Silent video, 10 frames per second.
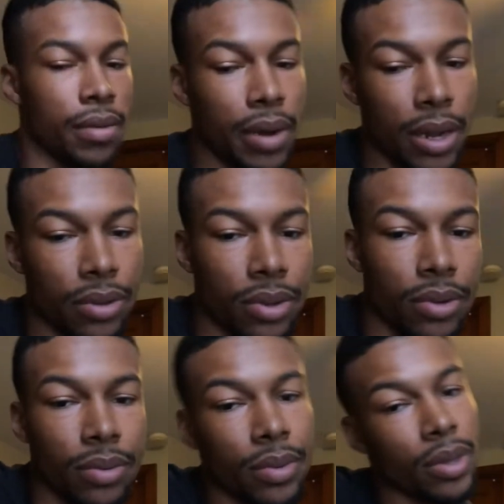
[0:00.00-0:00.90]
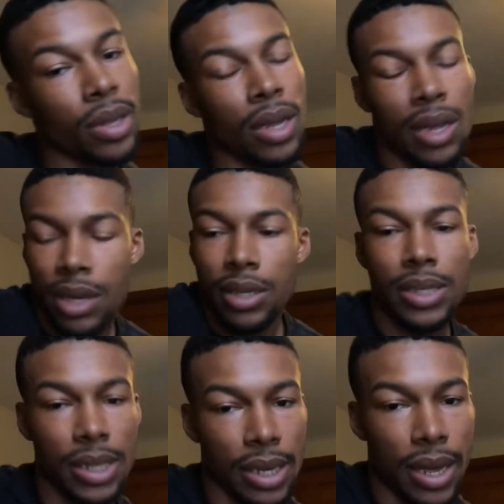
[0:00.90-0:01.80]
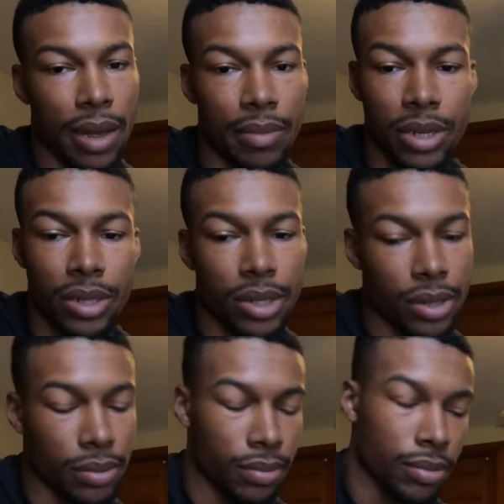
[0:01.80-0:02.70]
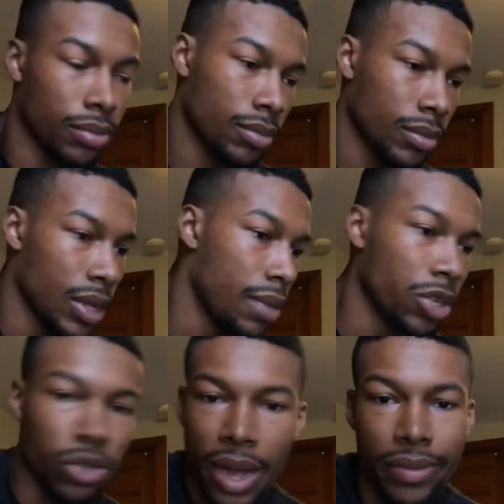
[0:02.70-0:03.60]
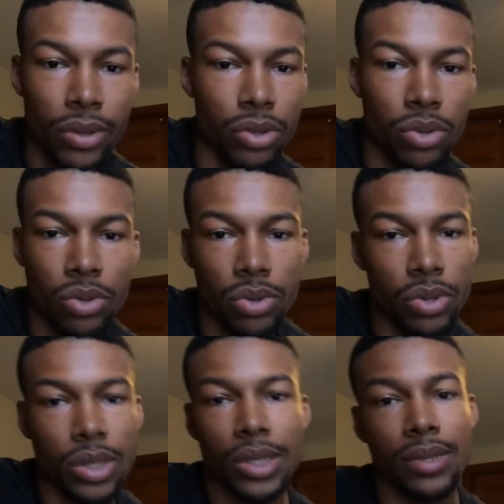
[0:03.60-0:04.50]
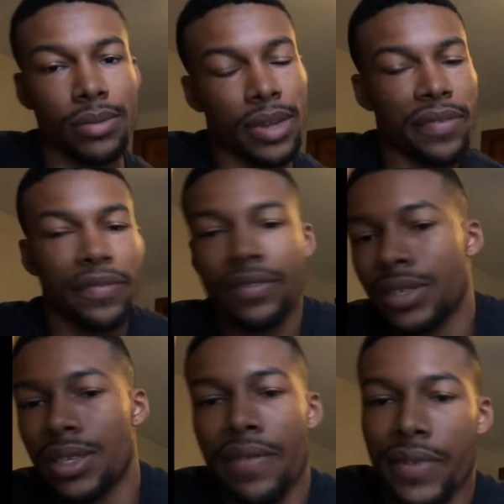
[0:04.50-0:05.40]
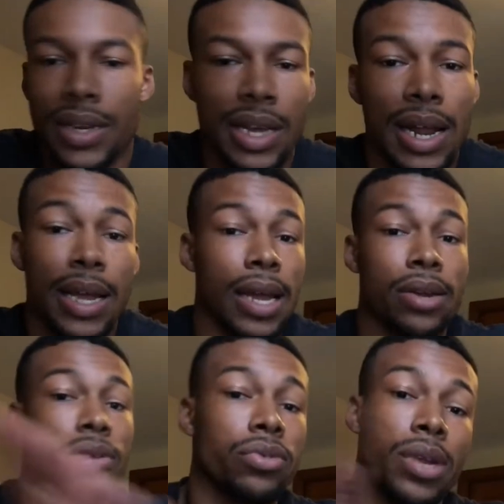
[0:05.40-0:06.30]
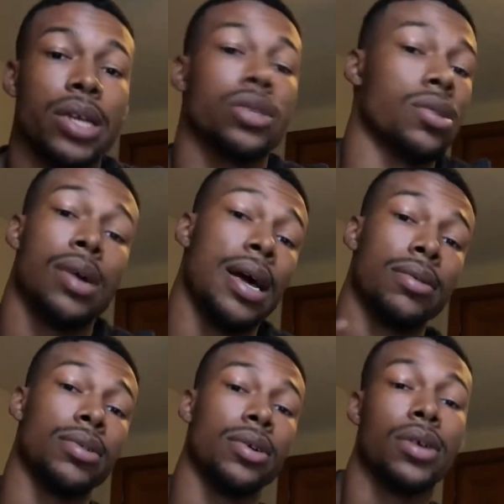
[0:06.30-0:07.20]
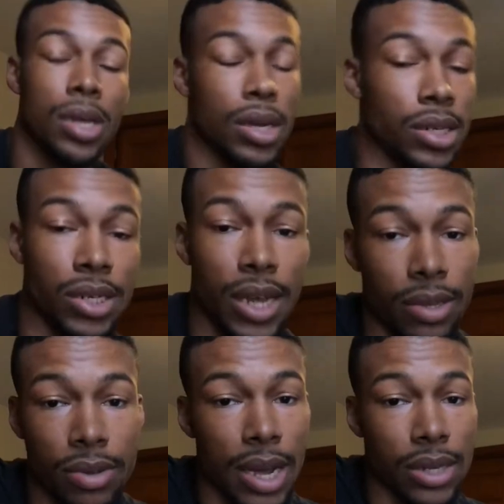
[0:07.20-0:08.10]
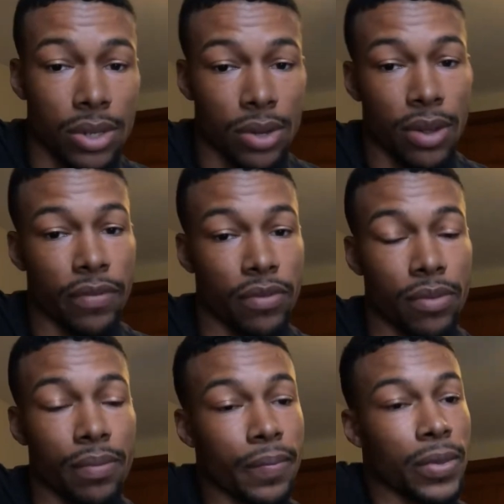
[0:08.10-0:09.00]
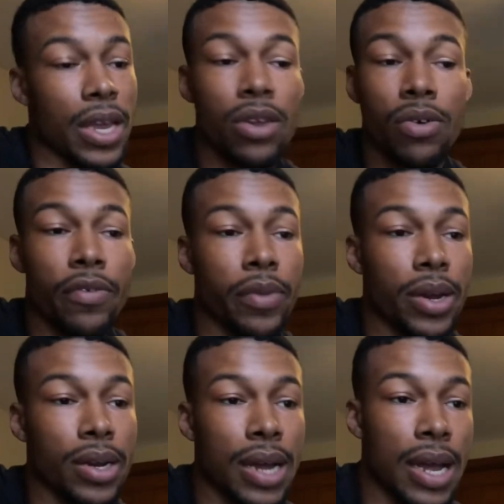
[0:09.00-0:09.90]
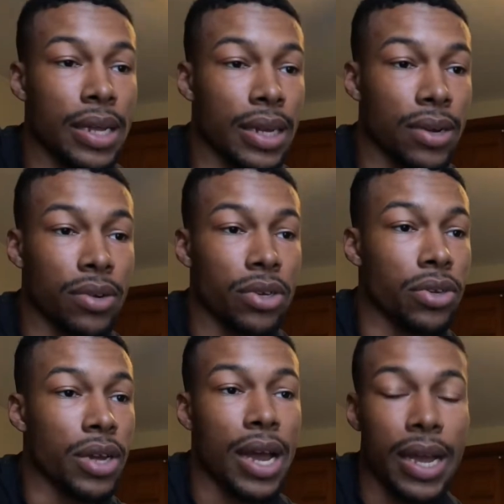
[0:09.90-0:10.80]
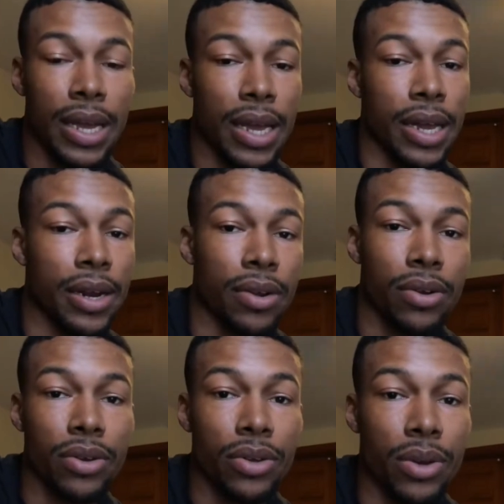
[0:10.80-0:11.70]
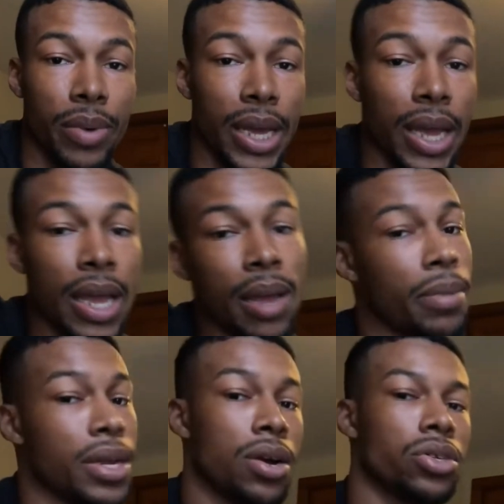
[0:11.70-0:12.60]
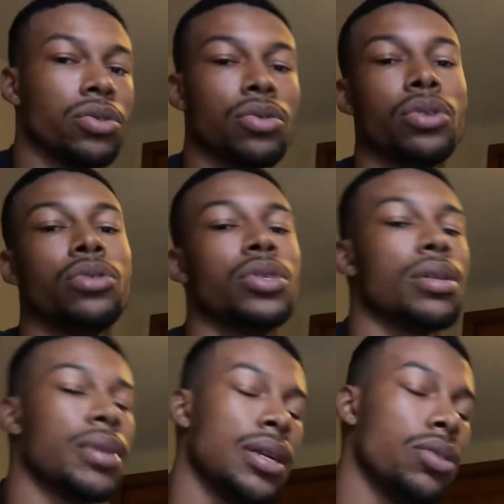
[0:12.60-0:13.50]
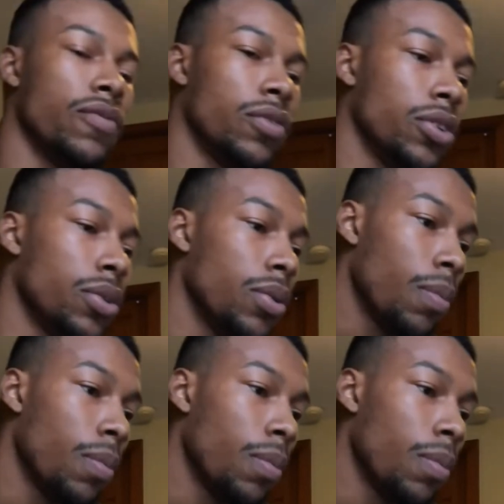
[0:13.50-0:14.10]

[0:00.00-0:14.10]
around you, see how much you have to lose and different stuff like that. I didn't have to go through that, so I don't know. Just letting you guys know. If you think you're overweight or not, they're going to do your height and they're going to do your weight, but they're also going to do something else for you,